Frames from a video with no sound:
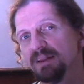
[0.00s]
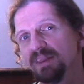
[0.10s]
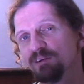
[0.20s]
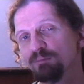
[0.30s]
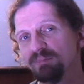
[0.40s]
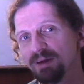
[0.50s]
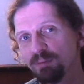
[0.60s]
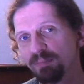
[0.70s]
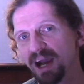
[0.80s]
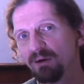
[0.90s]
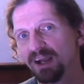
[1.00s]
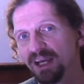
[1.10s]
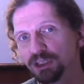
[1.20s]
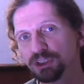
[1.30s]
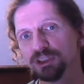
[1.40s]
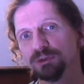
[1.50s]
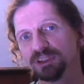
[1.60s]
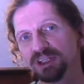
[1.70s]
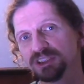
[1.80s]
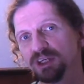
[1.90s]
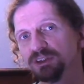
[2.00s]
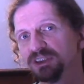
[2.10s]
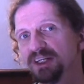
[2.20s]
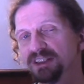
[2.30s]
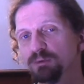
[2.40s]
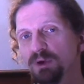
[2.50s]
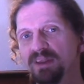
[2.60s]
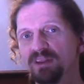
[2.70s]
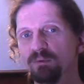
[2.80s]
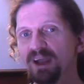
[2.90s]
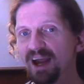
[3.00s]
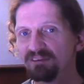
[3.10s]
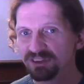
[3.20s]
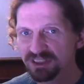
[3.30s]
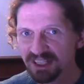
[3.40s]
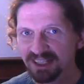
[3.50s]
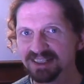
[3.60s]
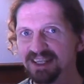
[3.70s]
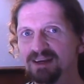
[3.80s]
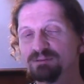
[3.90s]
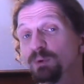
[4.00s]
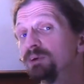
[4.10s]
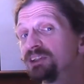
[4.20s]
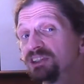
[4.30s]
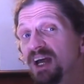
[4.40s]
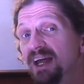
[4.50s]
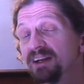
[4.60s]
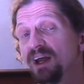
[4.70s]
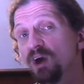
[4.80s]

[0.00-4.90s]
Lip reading: There are maybe power issues associated with it that we have to dig deep to understand.